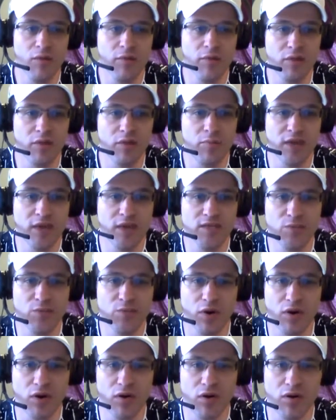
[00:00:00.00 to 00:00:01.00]
in
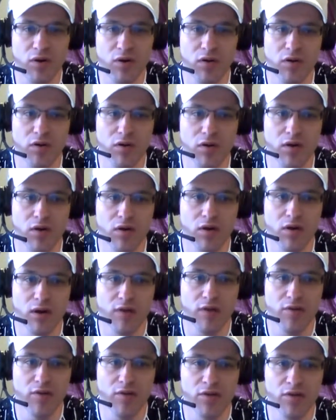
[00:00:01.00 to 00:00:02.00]
baseball,
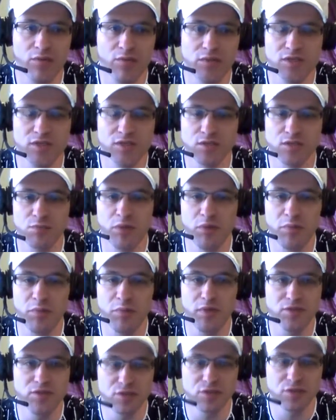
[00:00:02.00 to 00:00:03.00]
every position but
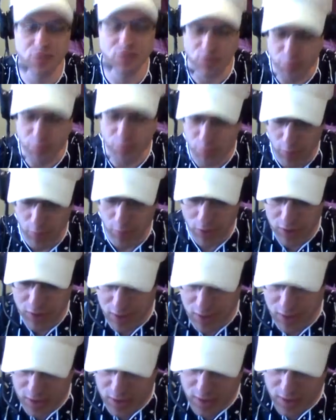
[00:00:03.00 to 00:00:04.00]
pitcher, the
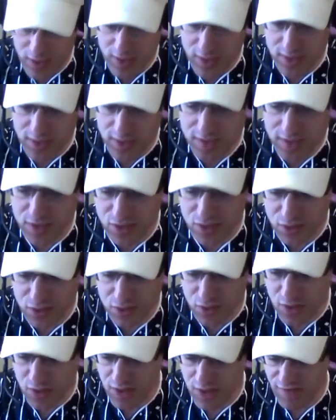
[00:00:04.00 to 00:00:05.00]
bargain is
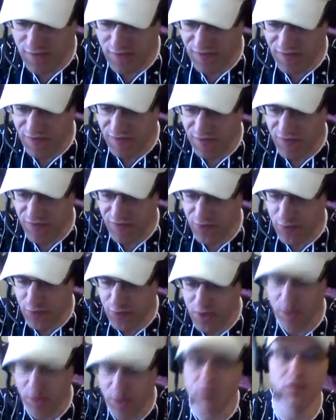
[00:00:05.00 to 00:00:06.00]

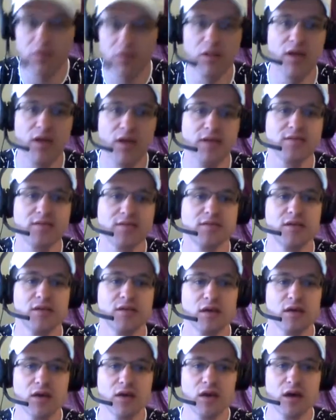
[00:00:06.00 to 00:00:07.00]
3,300 or less.
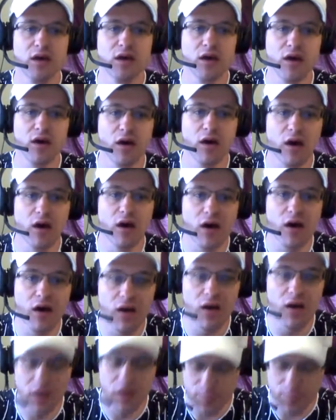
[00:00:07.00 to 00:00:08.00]

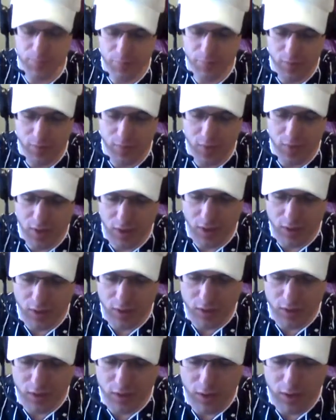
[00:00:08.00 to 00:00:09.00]
And
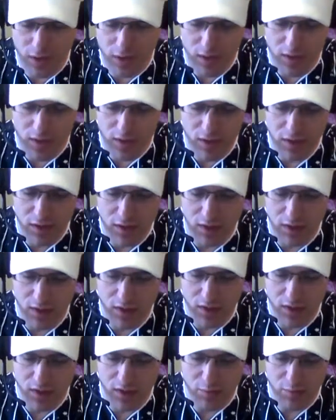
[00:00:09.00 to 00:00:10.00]

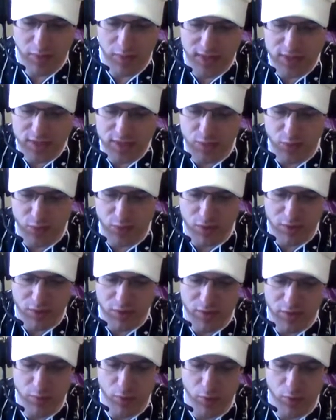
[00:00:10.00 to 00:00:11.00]
in basketball,
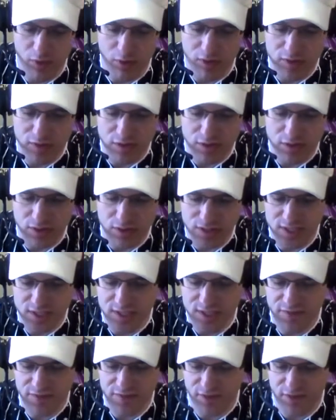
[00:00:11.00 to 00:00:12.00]
the bargains are
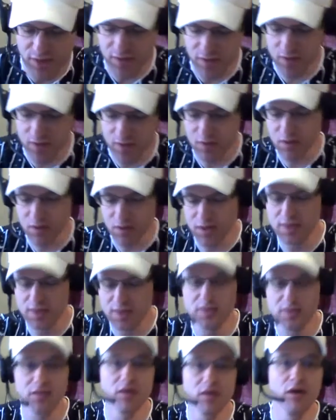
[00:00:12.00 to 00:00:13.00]
6,500 or
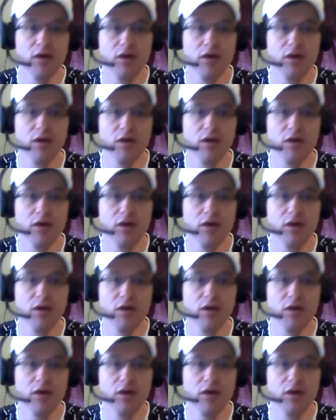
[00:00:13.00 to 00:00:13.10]
less.